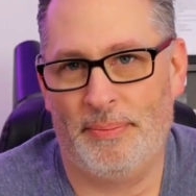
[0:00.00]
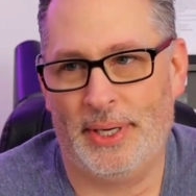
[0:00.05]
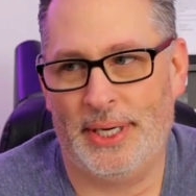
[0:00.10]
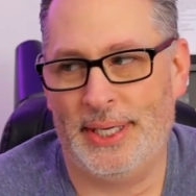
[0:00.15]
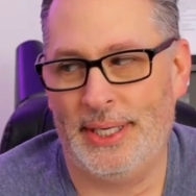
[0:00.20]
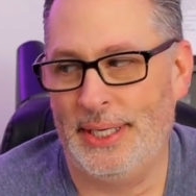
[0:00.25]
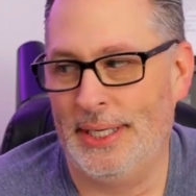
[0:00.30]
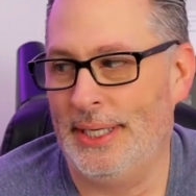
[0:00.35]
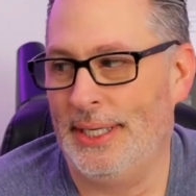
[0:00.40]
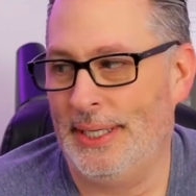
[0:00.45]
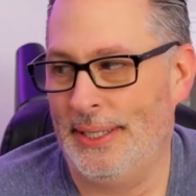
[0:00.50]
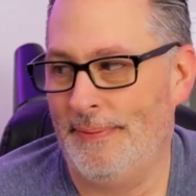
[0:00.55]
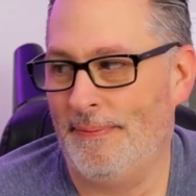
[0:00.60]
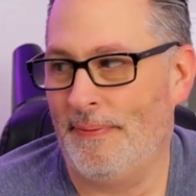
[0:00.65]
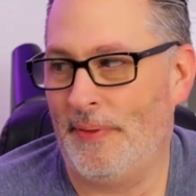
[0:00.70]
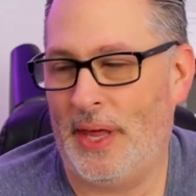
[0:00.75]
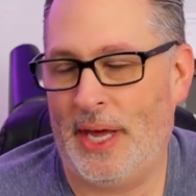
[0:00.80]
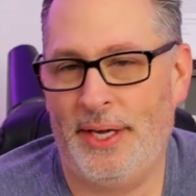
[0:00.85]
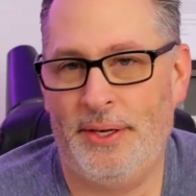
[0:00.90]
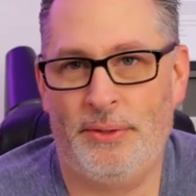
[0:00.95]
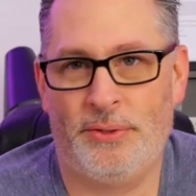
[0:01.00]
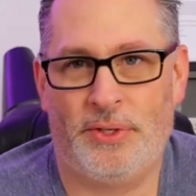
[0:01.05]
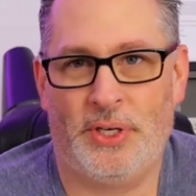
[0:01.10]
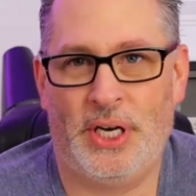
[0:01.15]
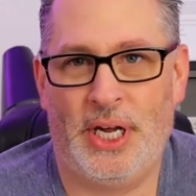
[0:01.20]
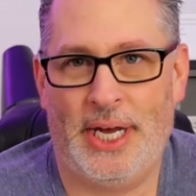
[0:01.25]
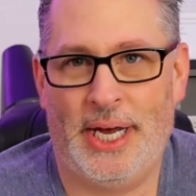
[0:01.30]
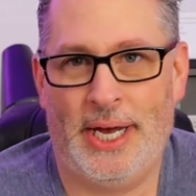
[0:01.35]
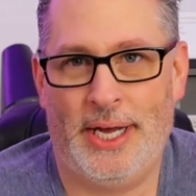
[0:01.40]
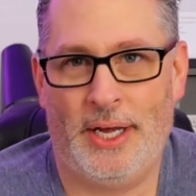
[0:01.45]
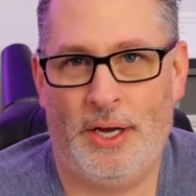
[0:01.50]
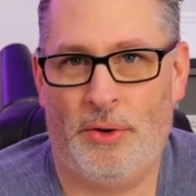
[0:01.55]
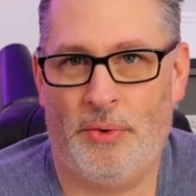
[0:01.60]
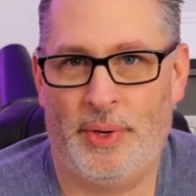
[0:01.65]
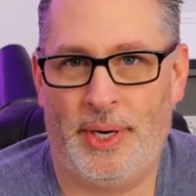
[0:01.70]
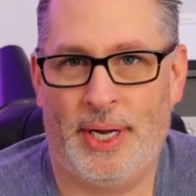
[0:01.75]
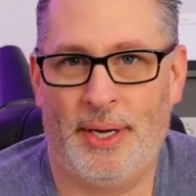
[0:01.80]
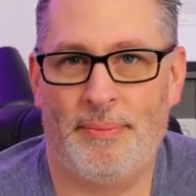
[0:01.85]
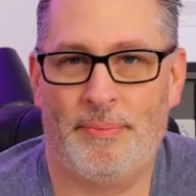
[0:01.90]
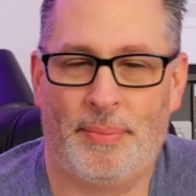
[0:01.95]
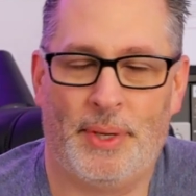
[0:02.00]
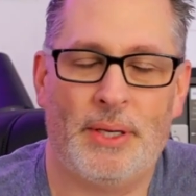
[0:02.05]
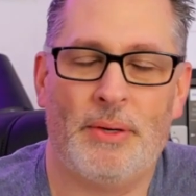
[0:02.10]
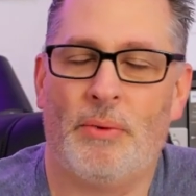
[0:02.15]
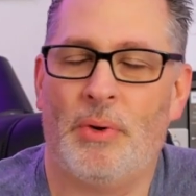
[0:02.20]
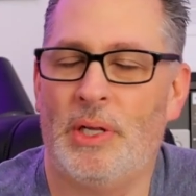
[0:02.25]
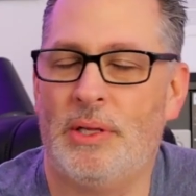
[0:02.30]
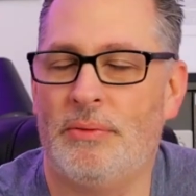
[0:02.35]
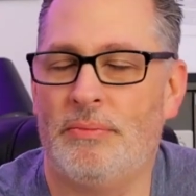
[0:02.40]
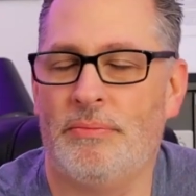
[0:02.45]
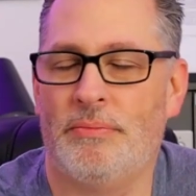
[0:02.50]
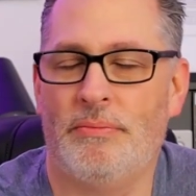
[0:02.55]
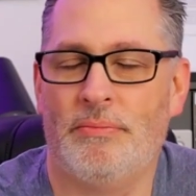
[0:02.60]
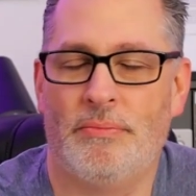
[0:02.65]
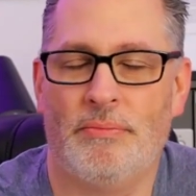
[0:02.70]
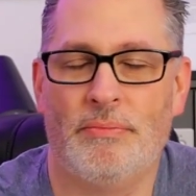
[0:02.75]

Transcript: but I use an AIO in it. But well,